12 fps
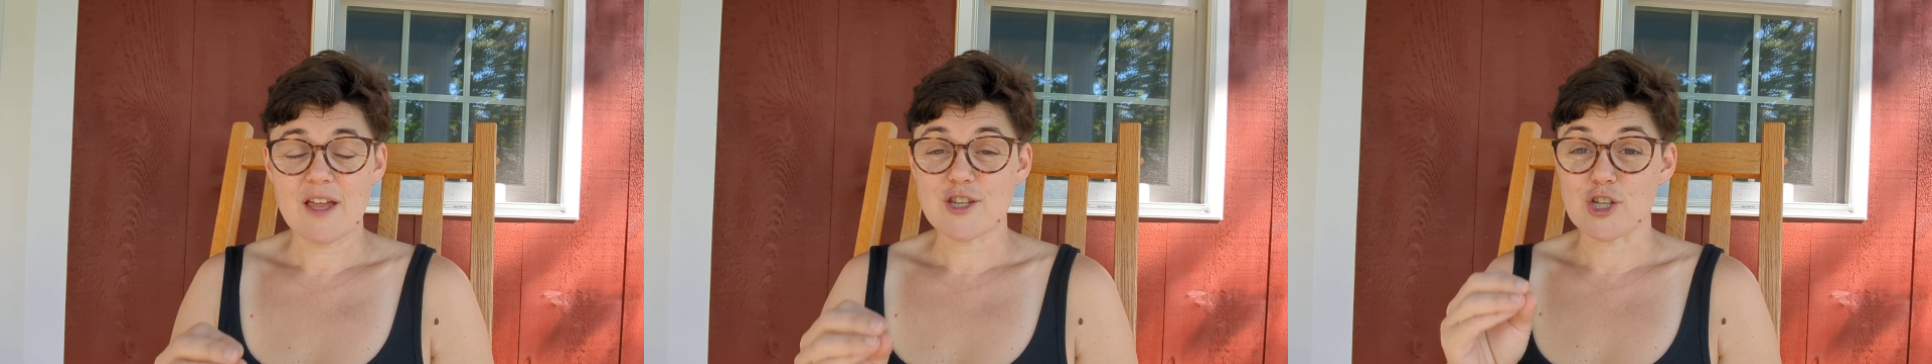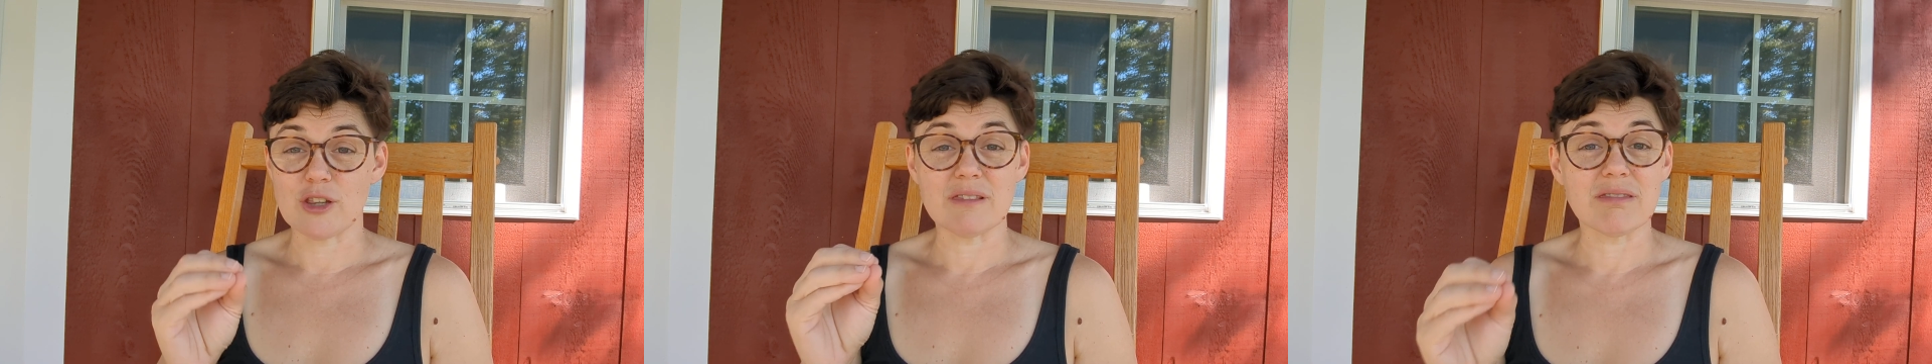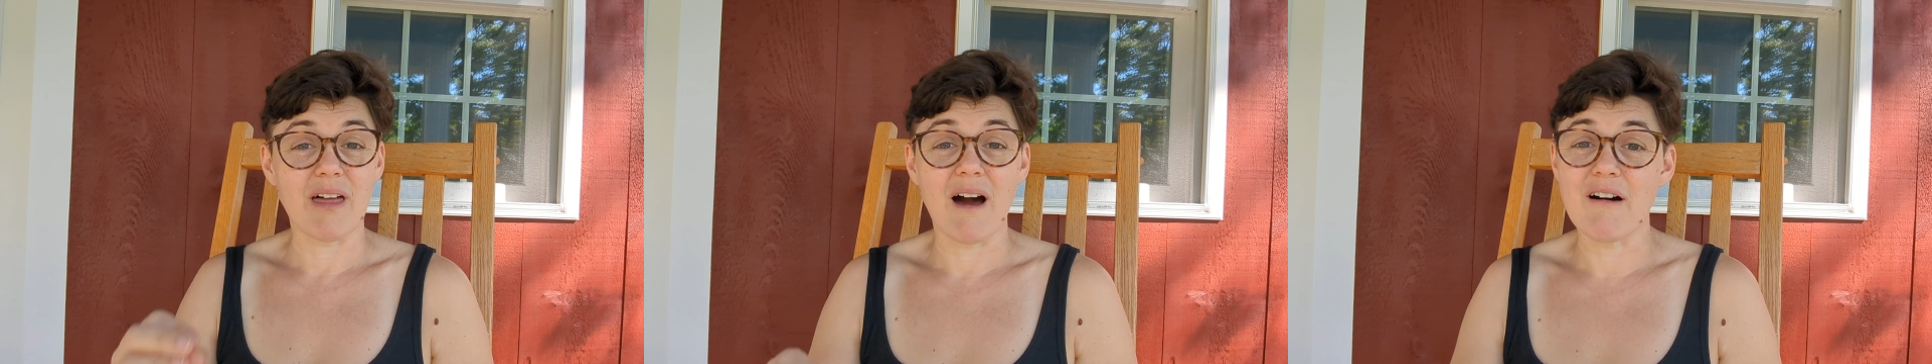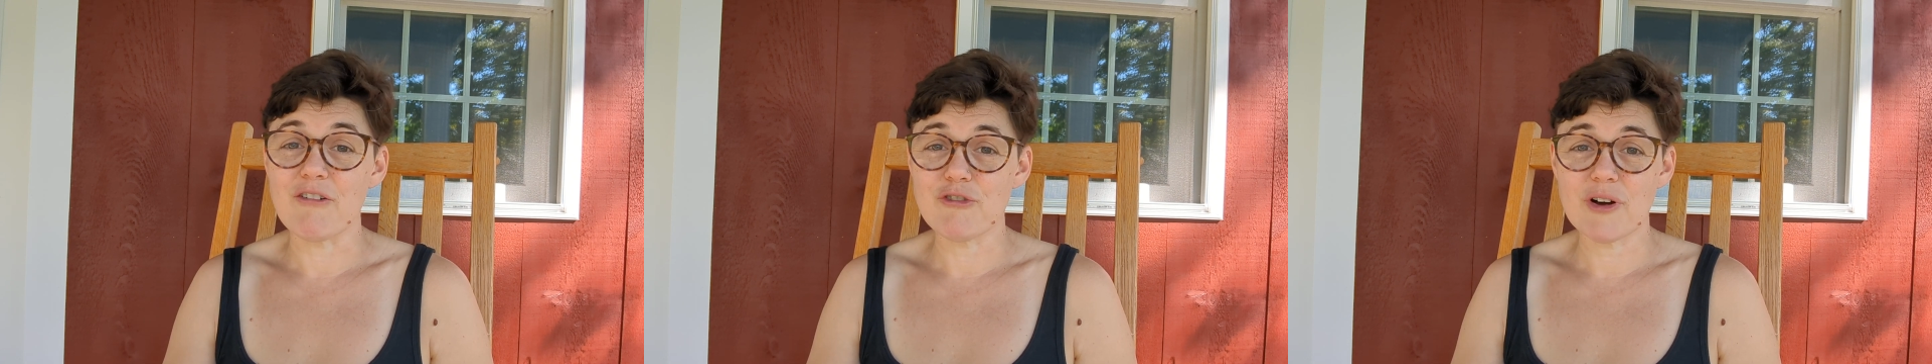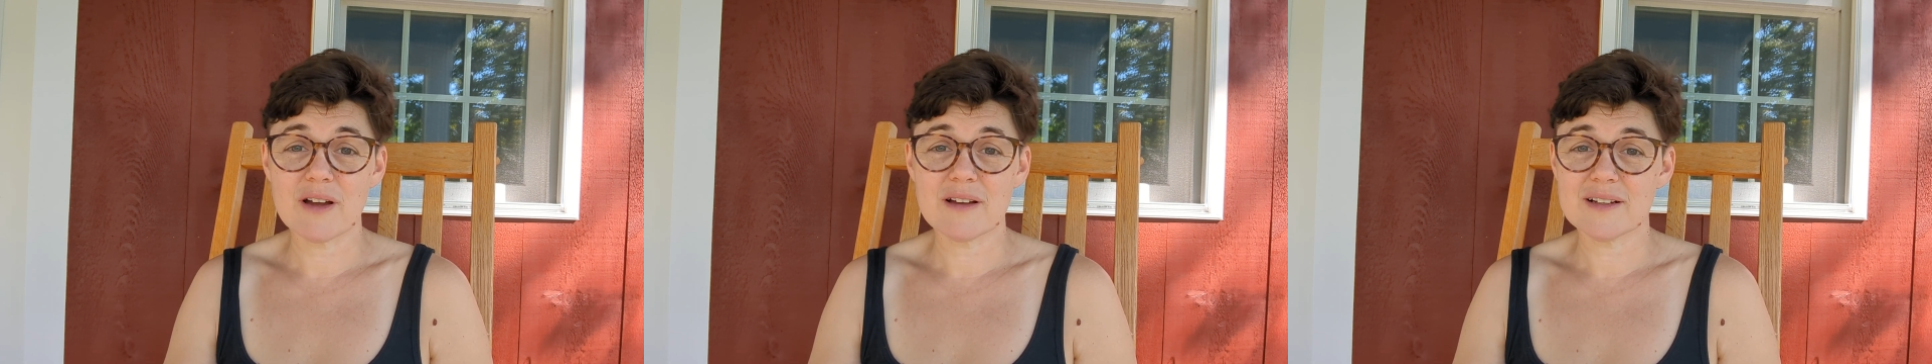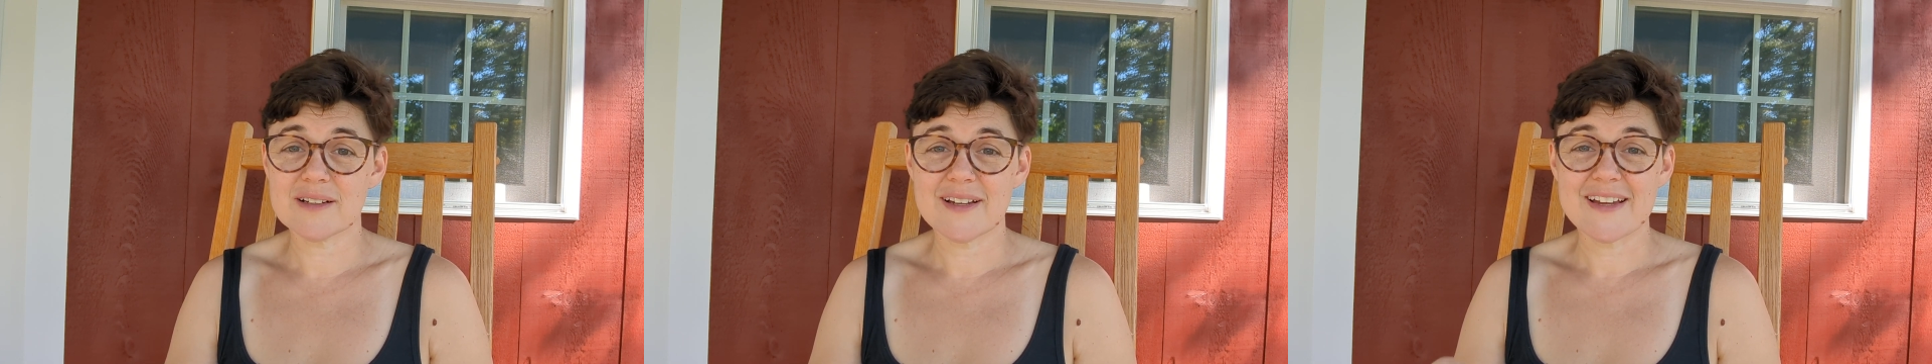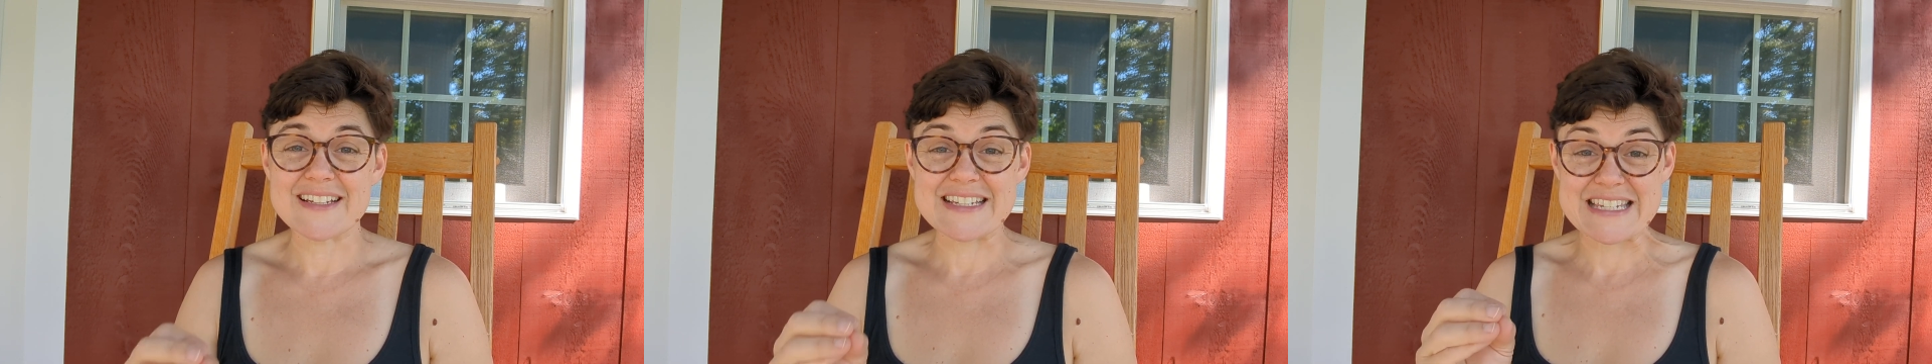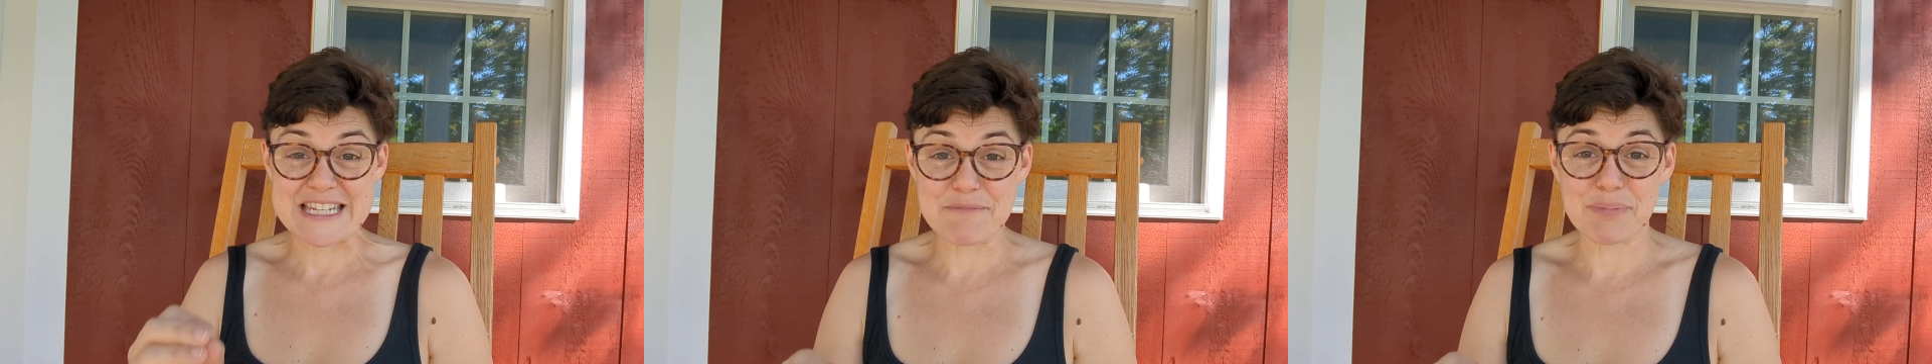to love
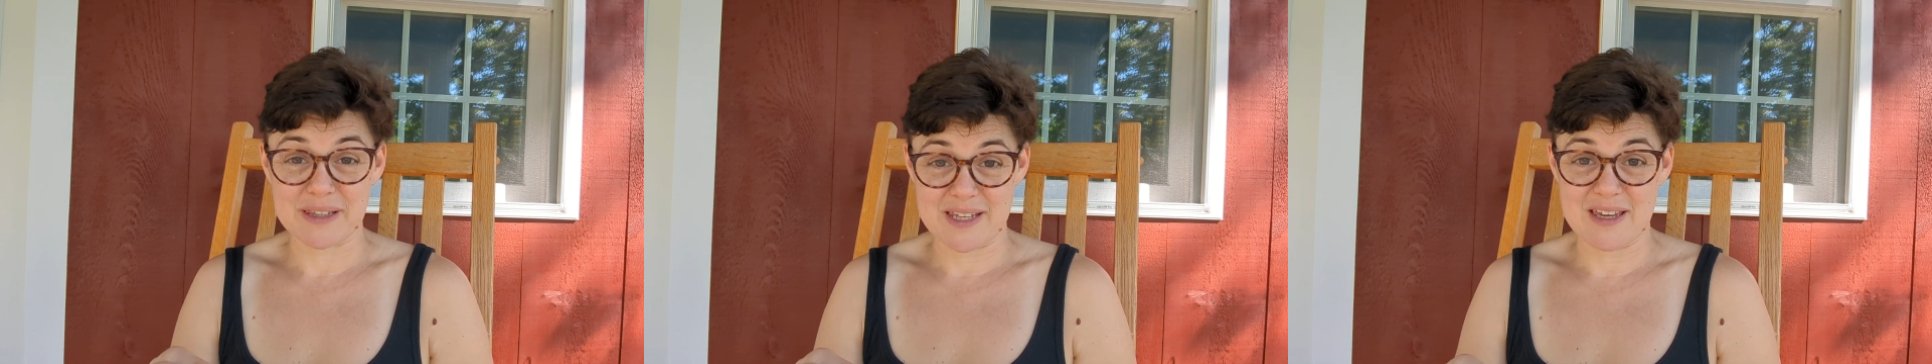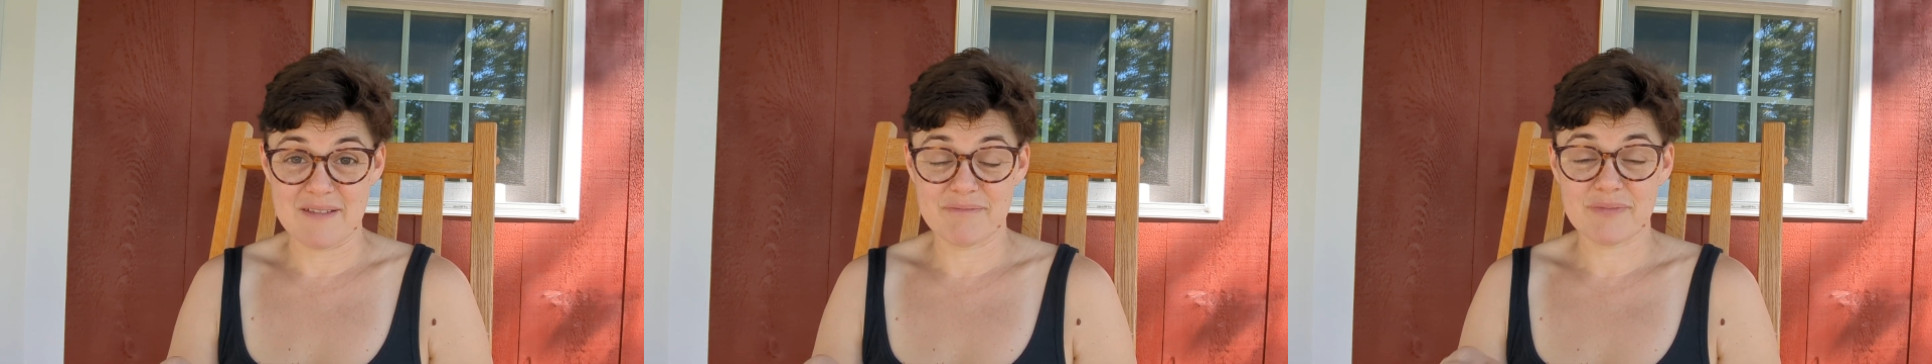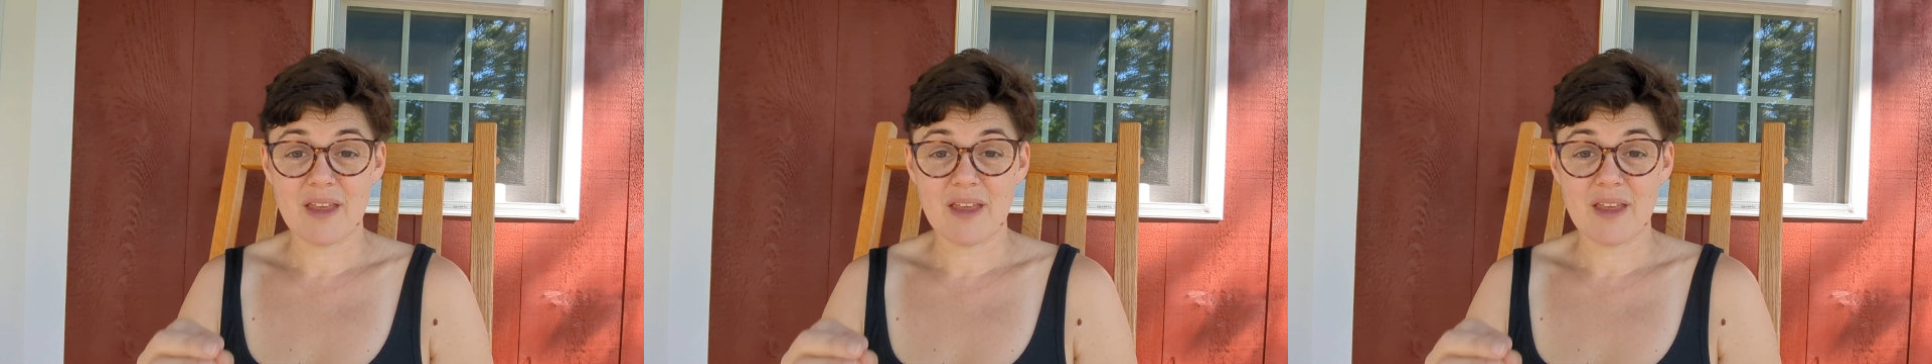deeply